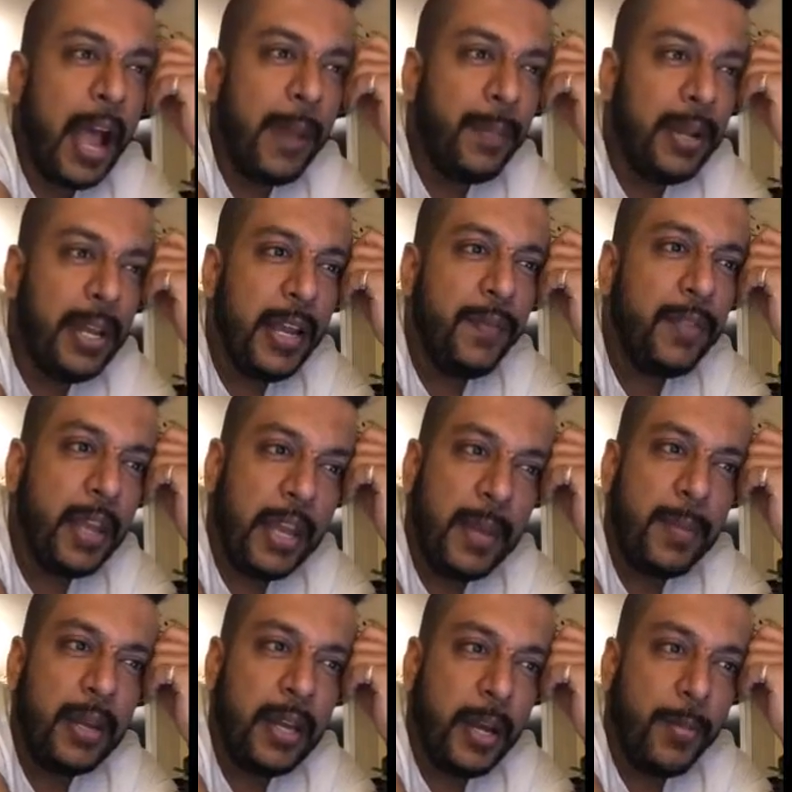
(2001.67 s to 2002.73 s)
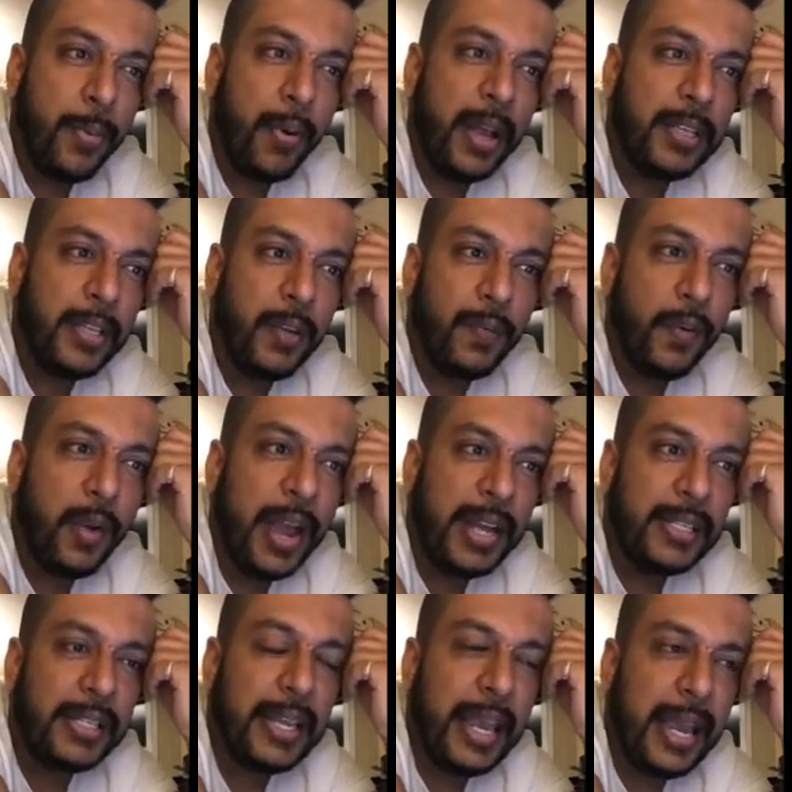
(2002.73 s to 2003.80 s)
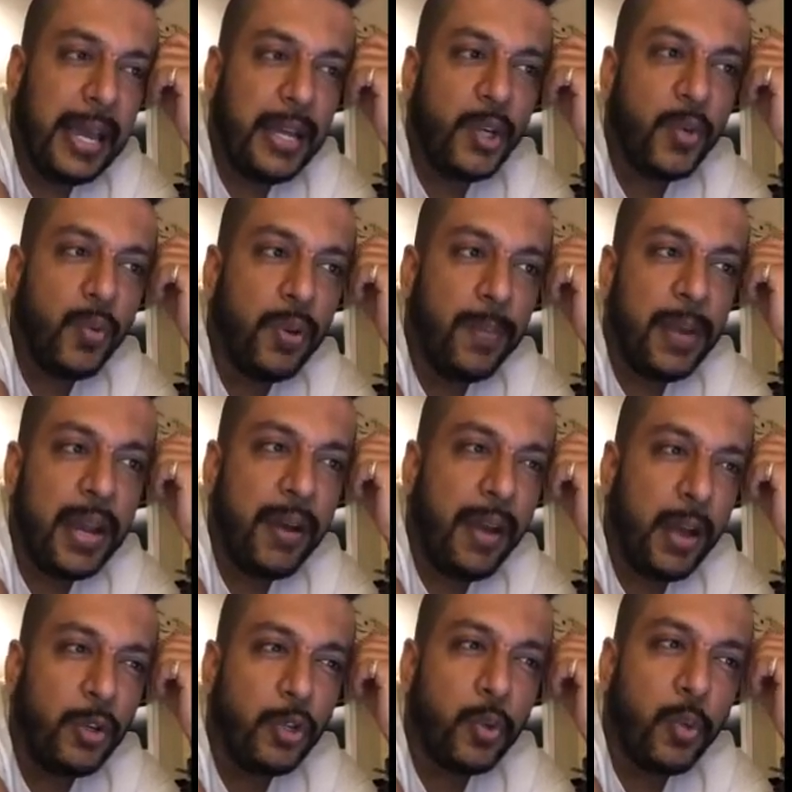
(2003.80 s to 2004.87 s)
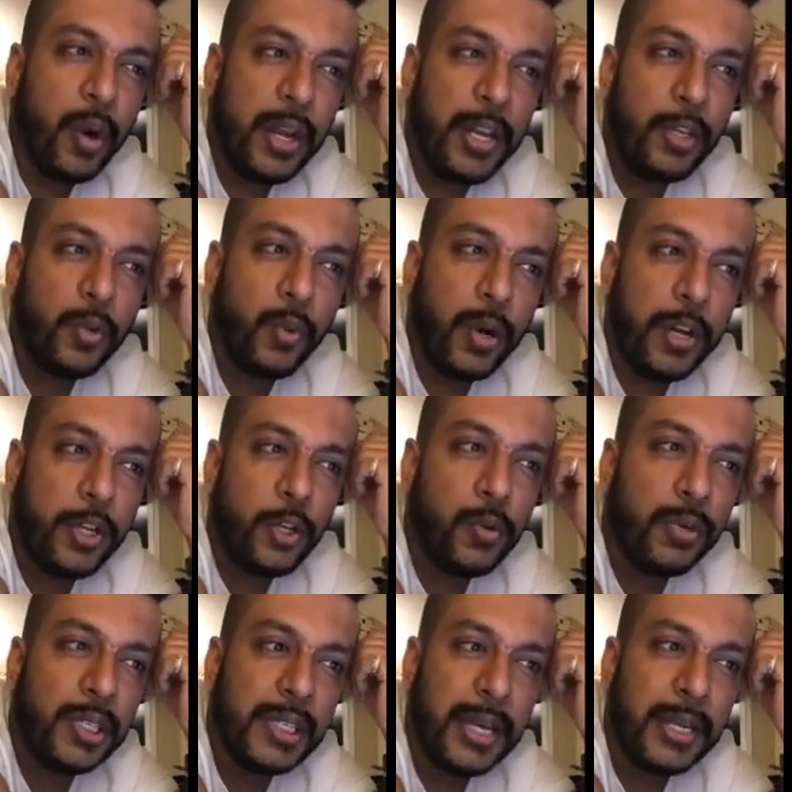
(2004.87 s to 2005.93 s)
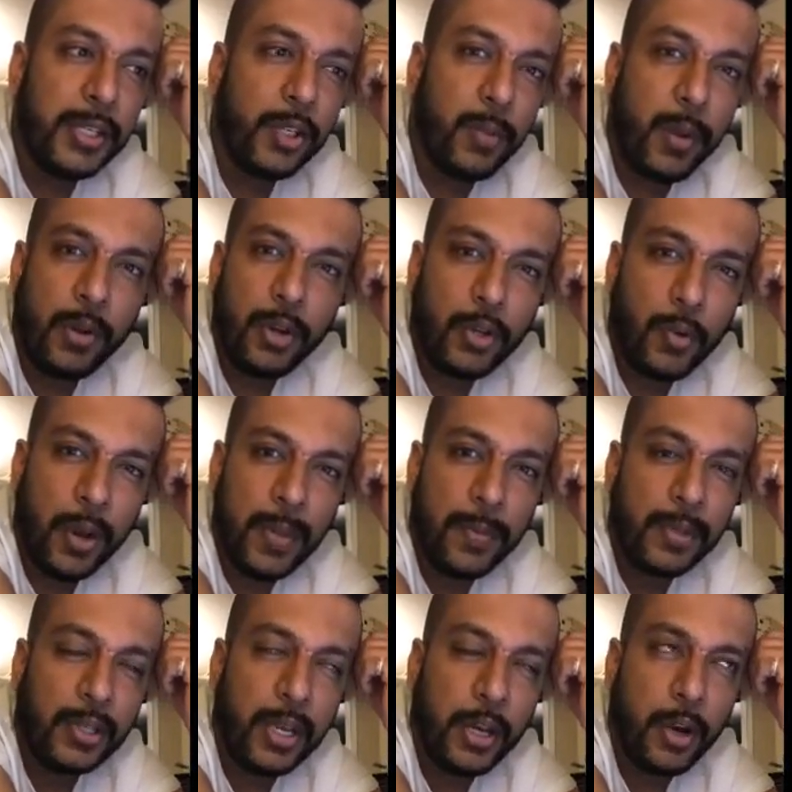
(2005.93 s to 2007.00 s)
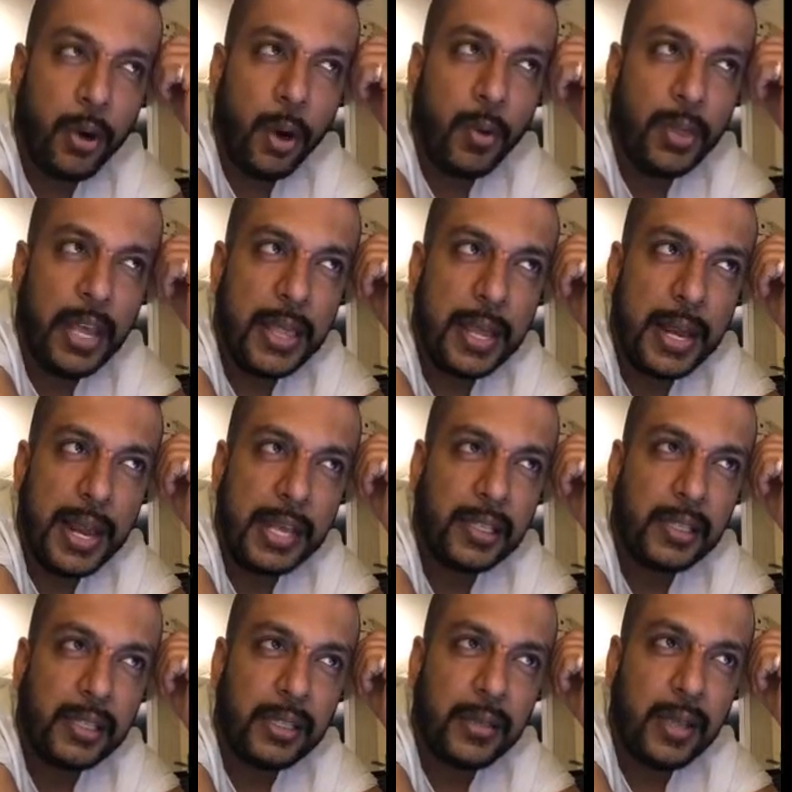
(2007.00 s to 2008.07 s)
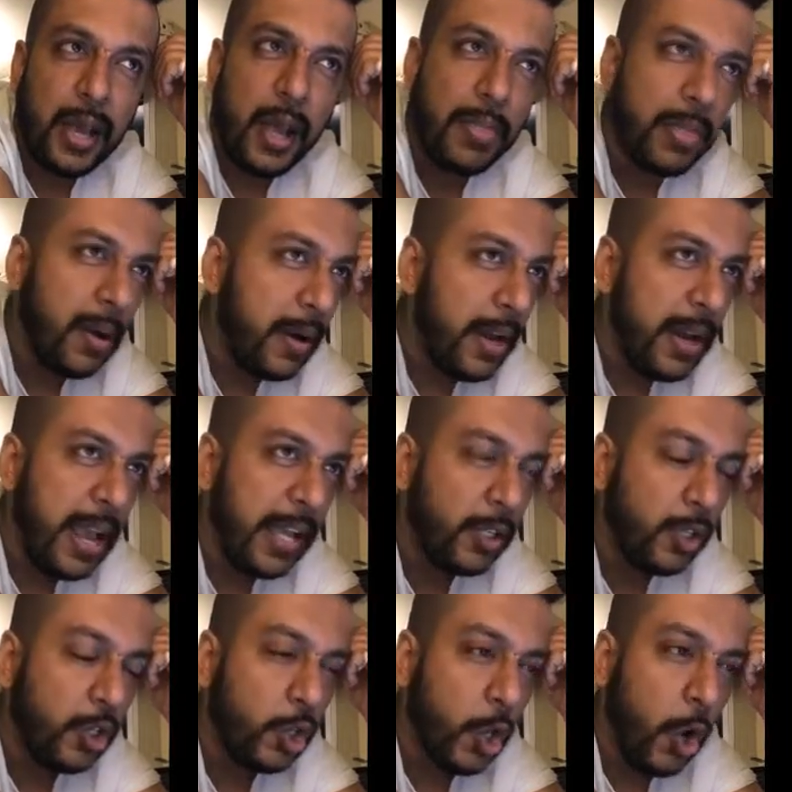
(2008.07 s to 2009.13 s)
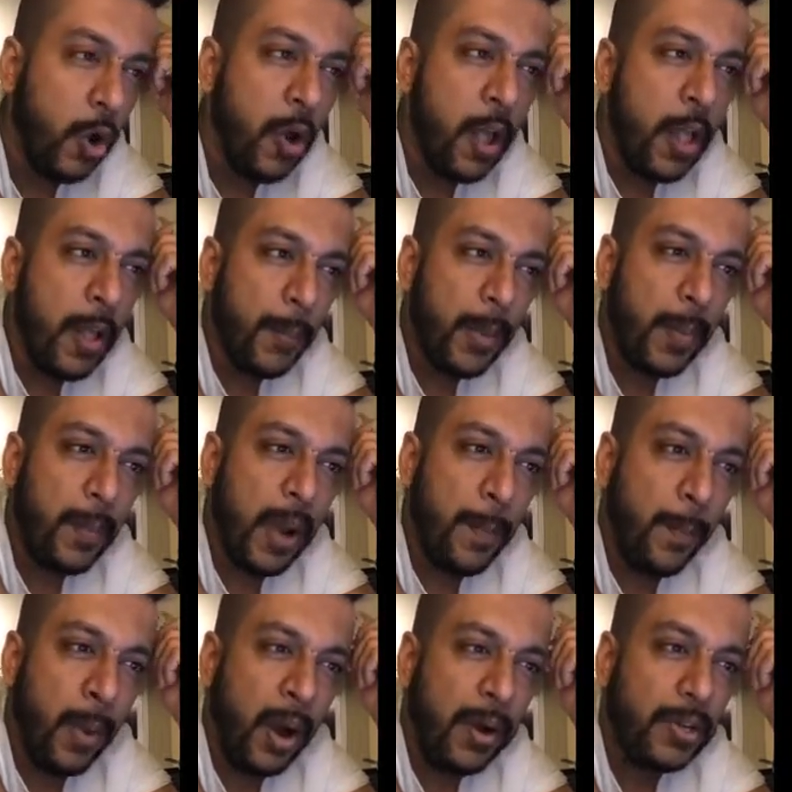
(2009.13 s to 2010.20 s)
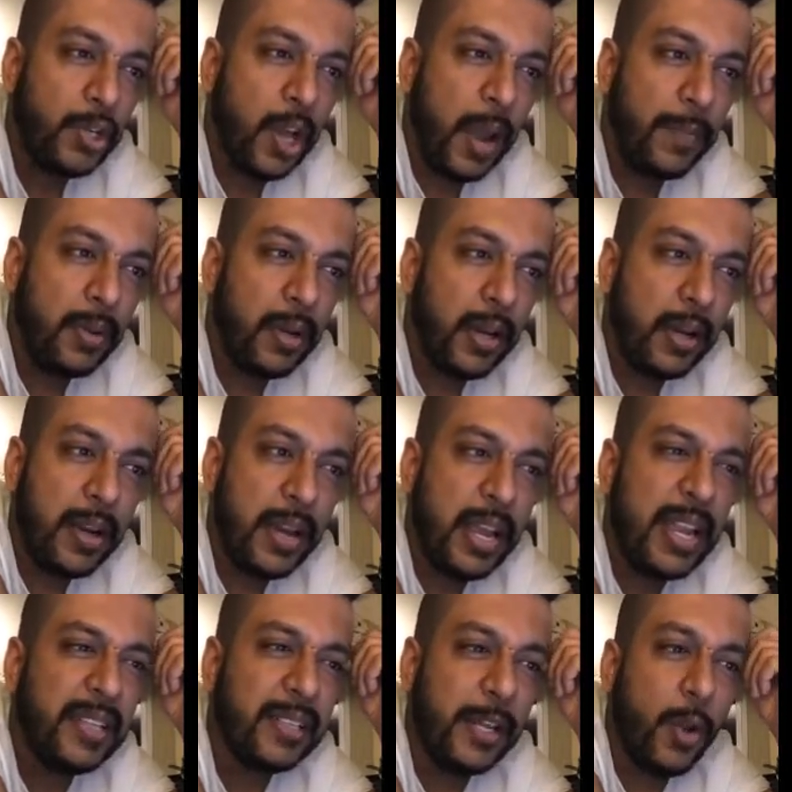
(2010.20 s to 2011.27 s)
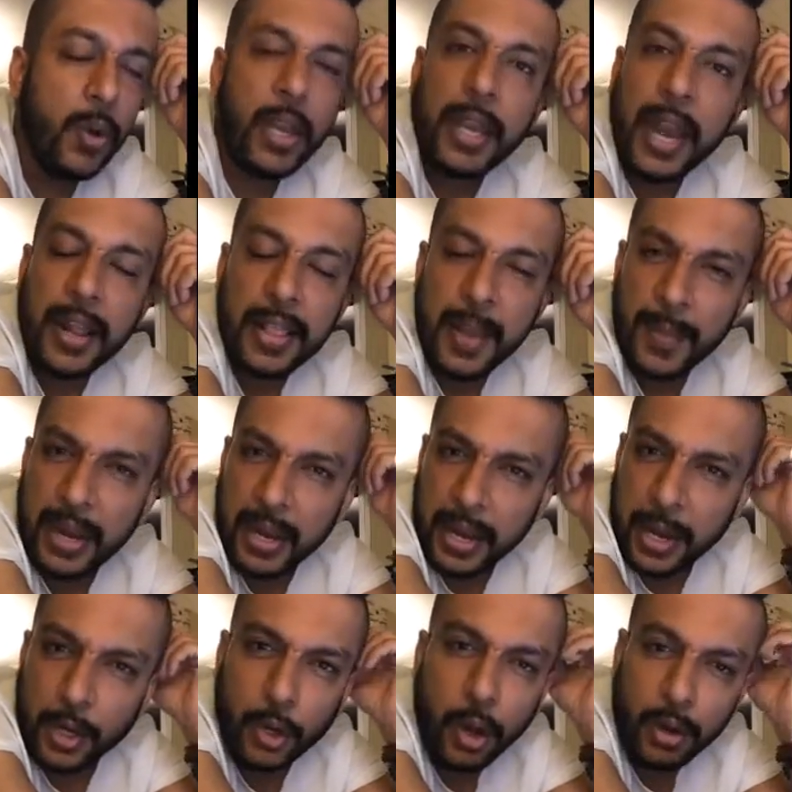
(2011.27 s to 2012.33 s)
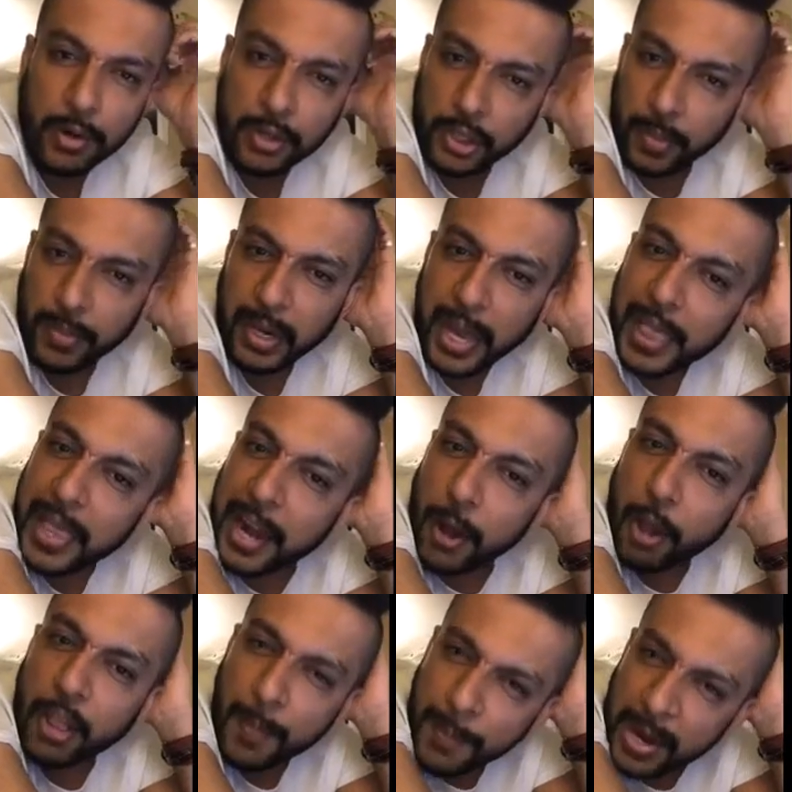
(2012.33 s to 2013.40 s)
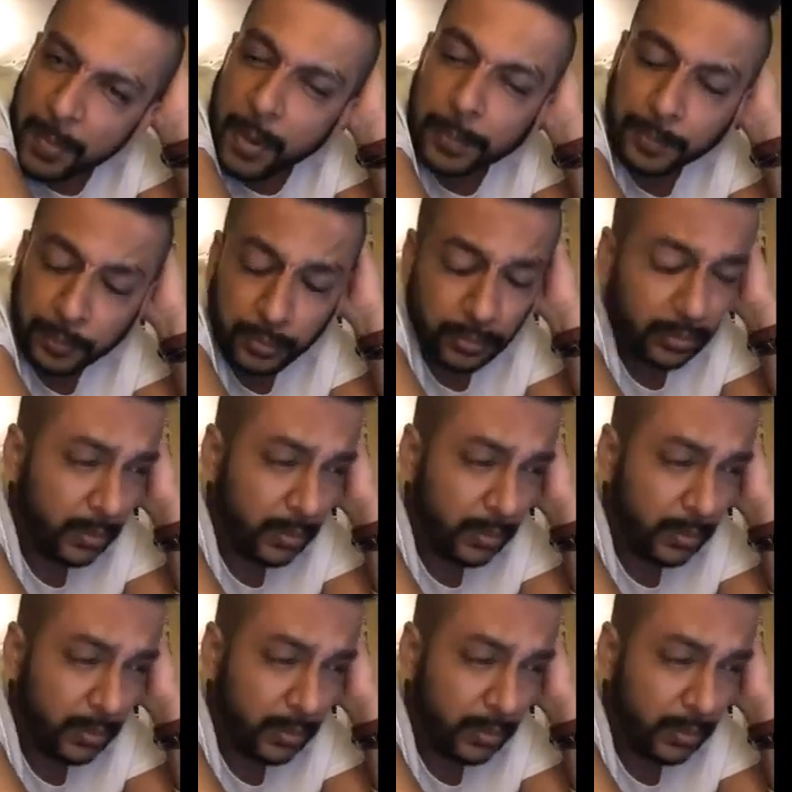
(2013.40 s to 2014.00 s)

I believe the immediate pricing for AdsCash will be around 22 cents, so about a 20% growth in the next 30 days or so. But by March, I'm easily looking at them hitting $1 or something like that on the minimum